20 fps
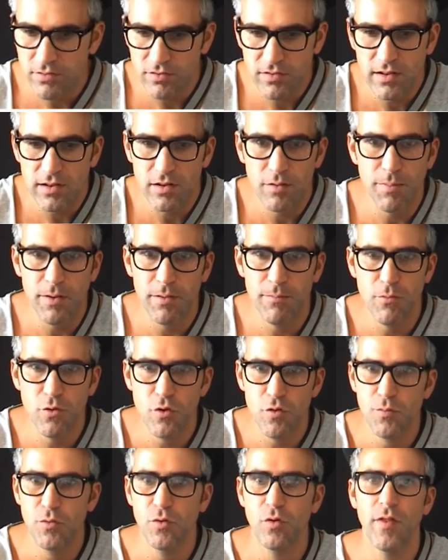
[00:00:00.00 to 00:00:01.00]
a little bit of
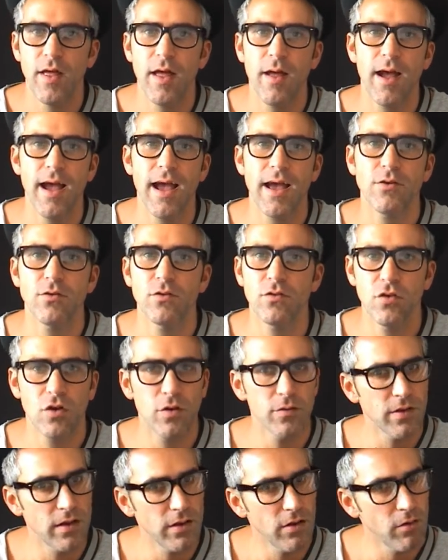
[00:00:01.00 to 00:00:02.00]
movement, or their hand on
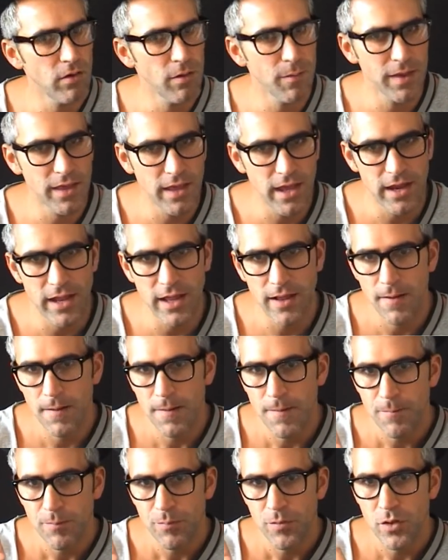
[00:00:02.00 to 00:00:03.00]
top, so don't let me get it,
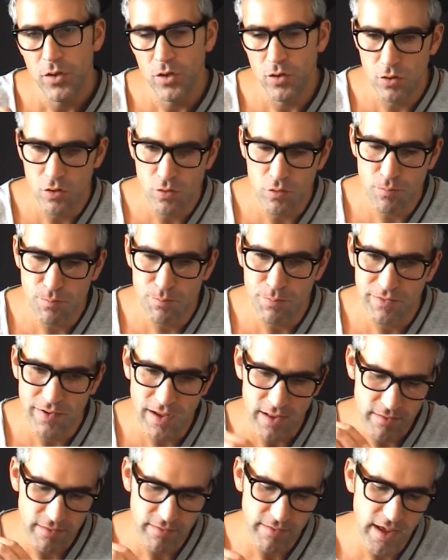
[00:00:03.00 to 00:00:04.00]
you
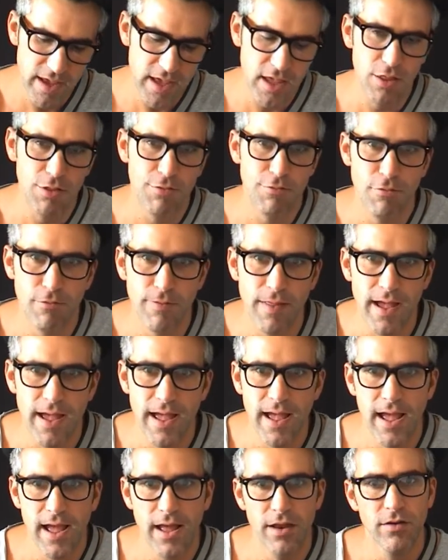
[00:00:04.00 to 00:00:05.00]
pretend to take it through their
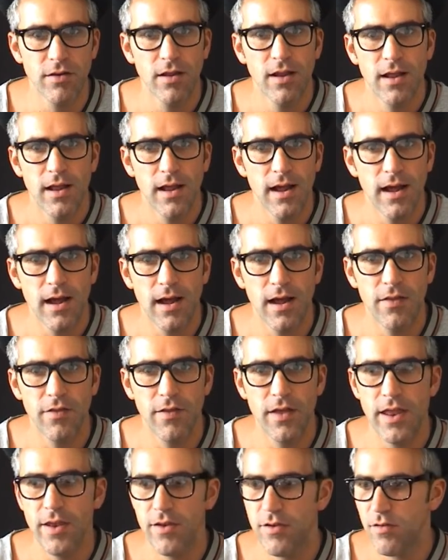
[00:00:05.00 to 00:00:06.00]
hand, and
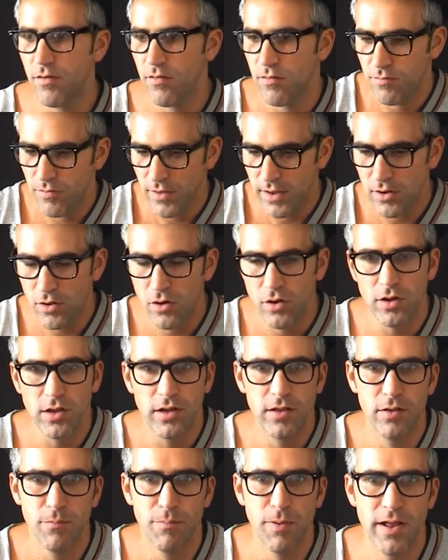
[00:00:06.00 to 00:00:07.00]
then they look
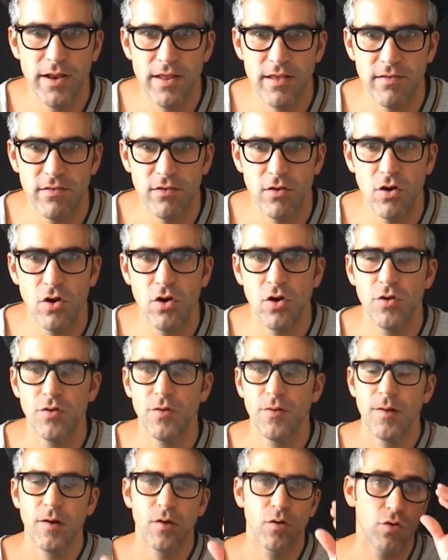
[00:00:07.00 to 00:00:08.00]
and the penny's
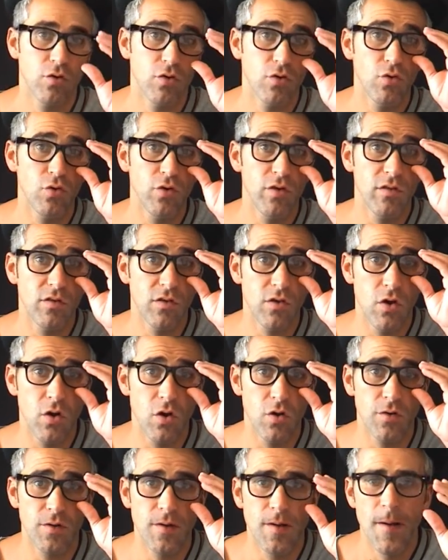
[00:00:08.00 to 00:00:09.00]
gone, or the coin's
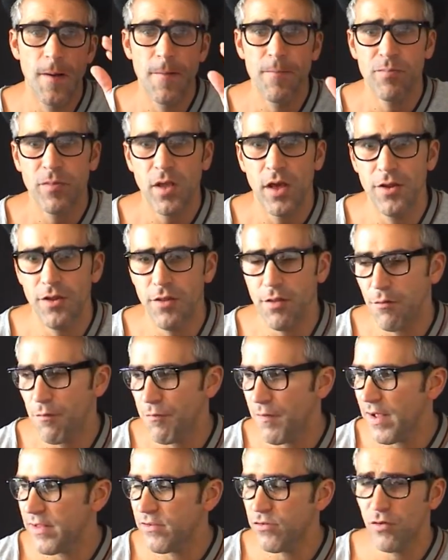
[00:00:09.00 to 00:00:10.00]
gone. Another
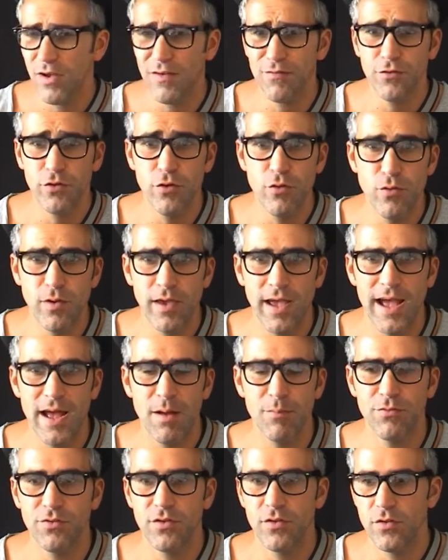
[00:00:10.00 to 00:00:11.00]
effect, you have two
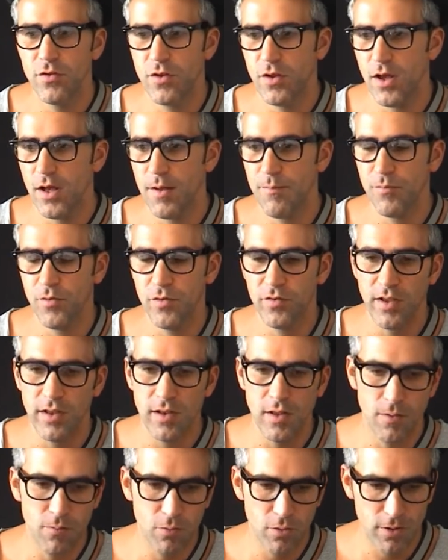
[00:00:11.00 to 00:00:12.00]
caps, and you say,
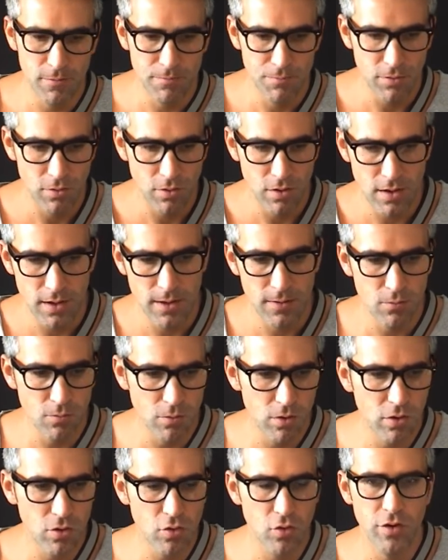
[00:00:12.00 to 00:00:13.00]
look, we're going to put
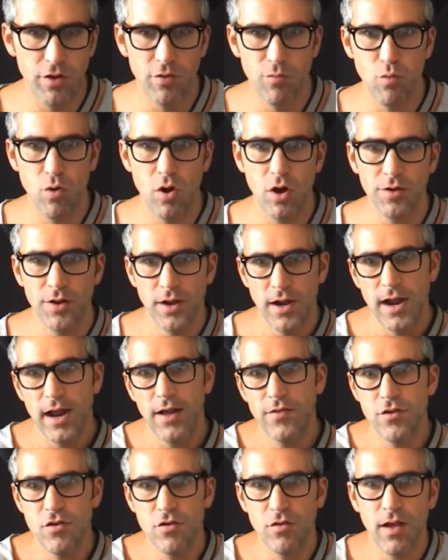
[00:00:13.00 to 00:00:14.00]
one coin in one,
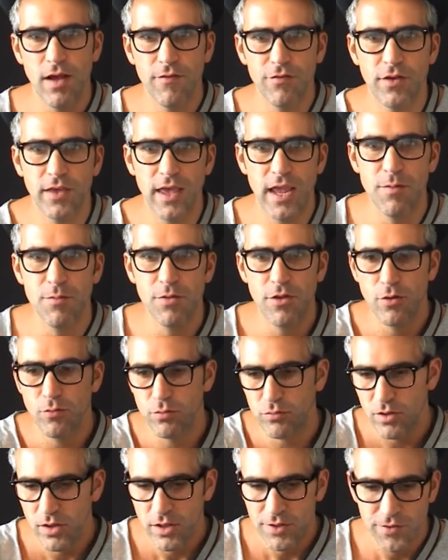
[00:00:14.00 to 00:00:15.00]
and then you have the game of the
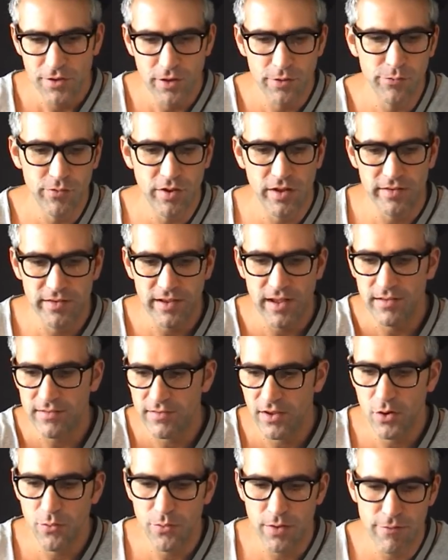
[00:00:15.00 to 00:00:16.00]
old
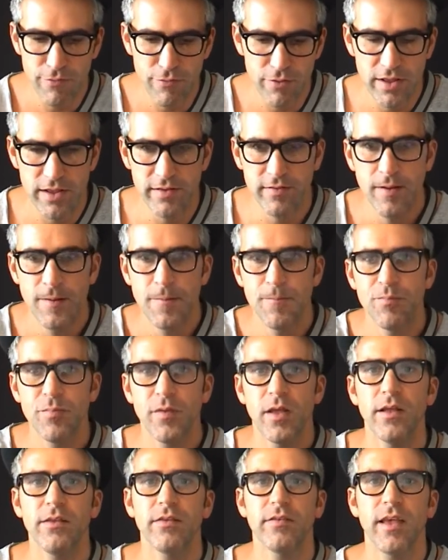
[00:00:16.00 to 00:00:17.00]
tic-tac-toe, whatever it is,
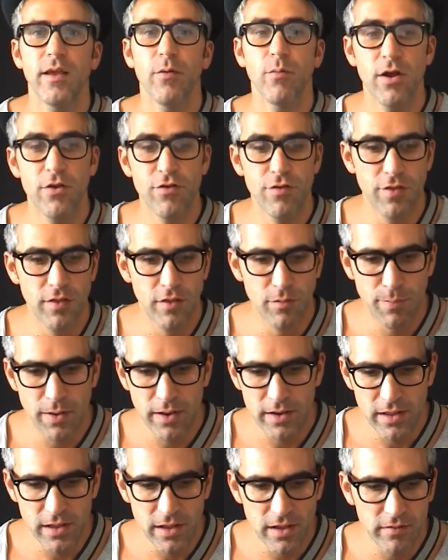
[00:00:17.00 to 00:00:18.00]
and say, where do you think the
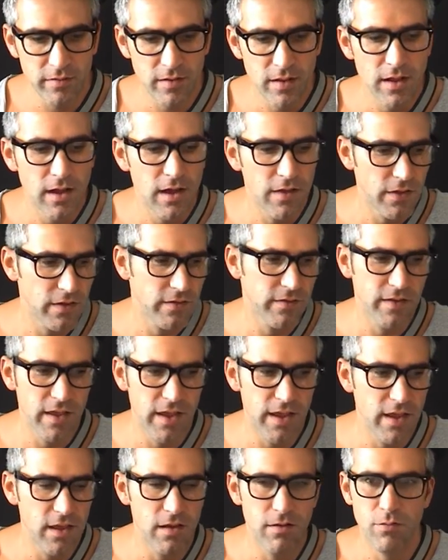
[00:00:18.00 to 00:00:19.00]
penny is? And they
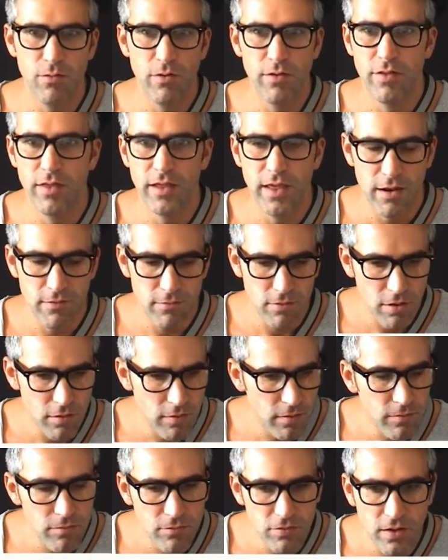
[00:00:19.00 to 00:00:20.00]
say, whether they get it
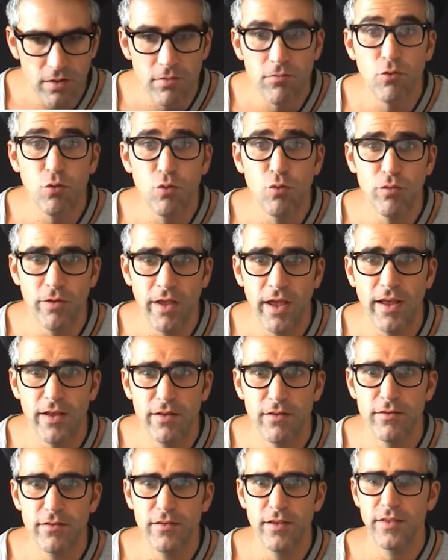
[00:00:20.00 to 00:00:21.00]
right, say, oh yeah,
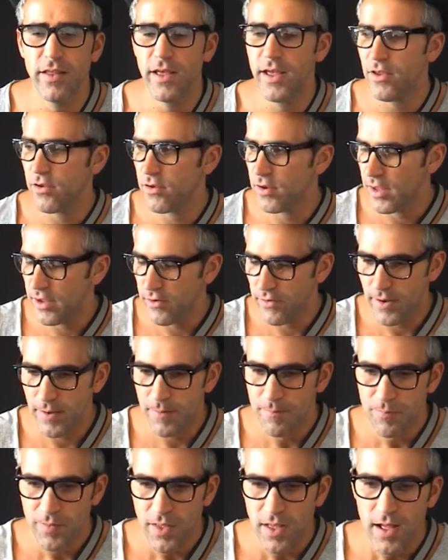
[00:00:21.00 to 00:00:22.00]
it's in there, you can hear
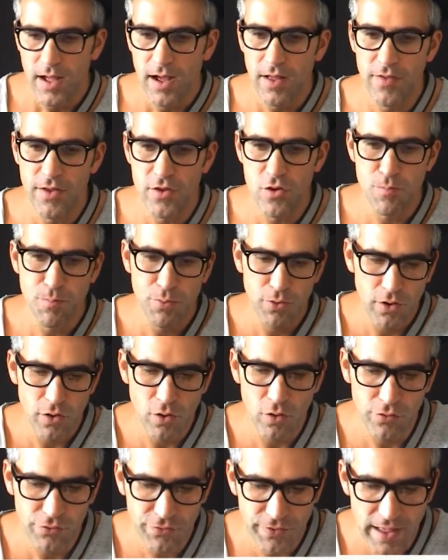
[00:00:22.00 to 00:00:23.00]
it. And then you put it
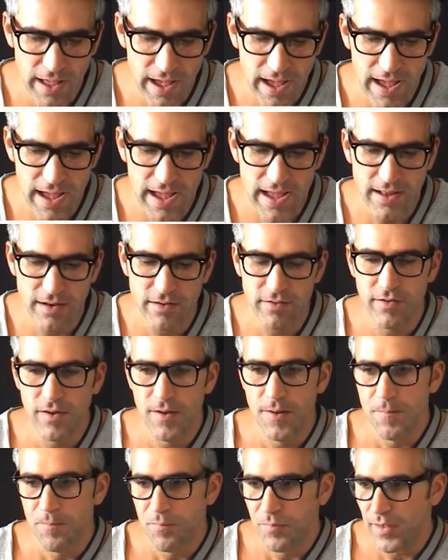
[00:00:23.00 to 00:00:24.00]
onto their hand,
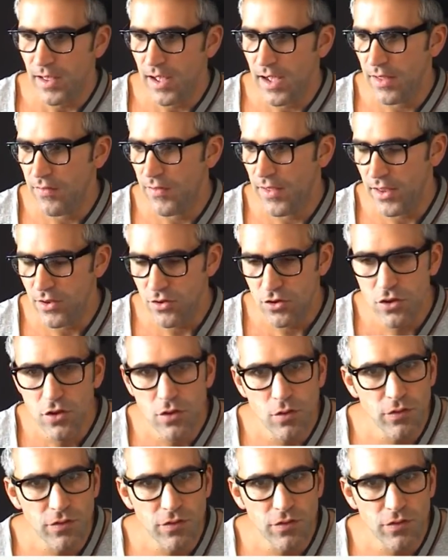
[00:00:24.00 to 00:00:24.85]
and then you